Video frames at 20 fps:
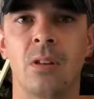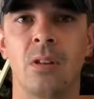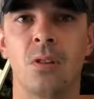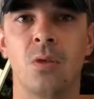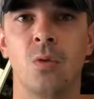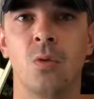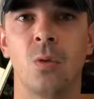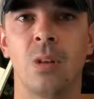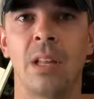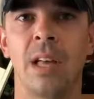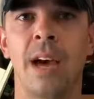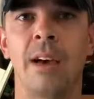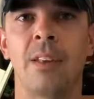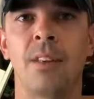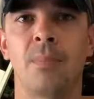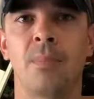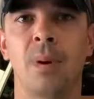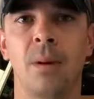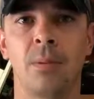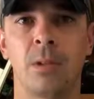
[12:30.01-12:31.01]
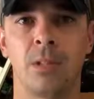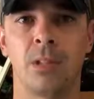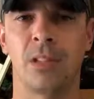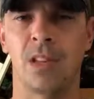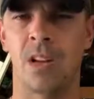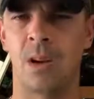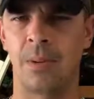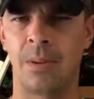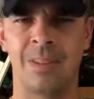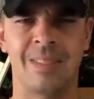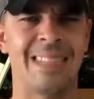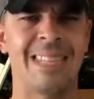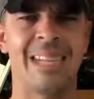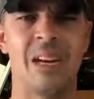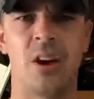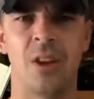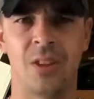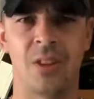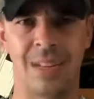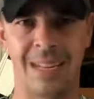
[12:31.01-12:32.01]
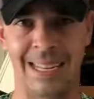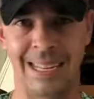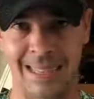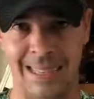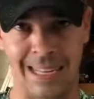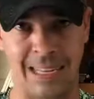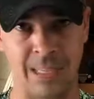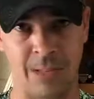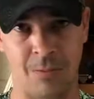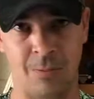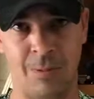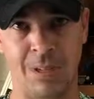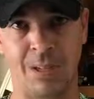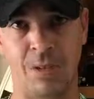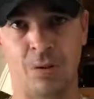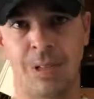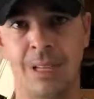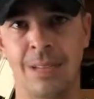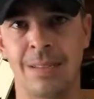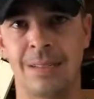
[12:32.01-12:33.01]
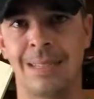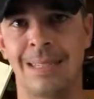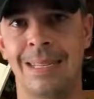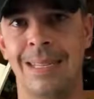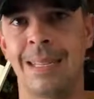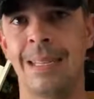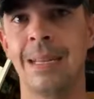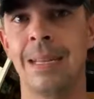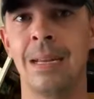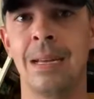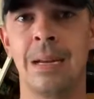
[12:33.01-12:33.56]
to allow the public to come in to see all the neat things that we do get to see.